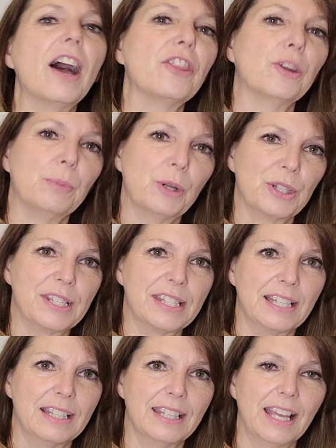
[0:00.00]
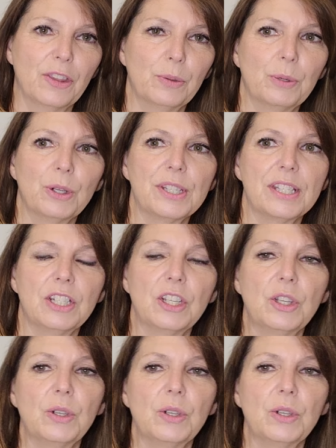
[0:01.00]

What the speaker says: other person